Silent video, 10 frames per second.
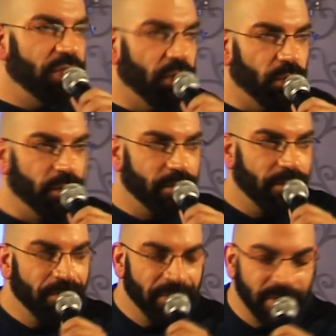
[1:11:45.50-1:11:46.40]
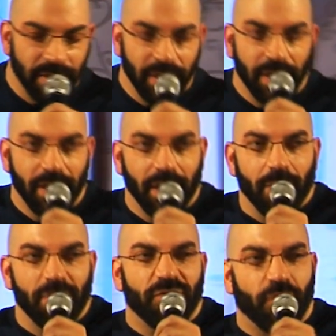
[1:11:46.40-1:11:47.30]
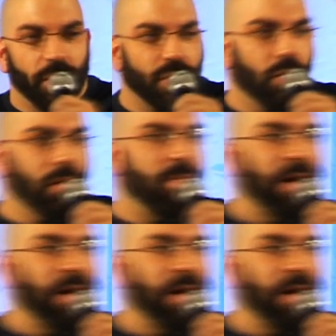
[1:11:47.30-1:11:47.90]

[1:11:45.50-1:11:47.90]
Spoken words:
need to do. Before you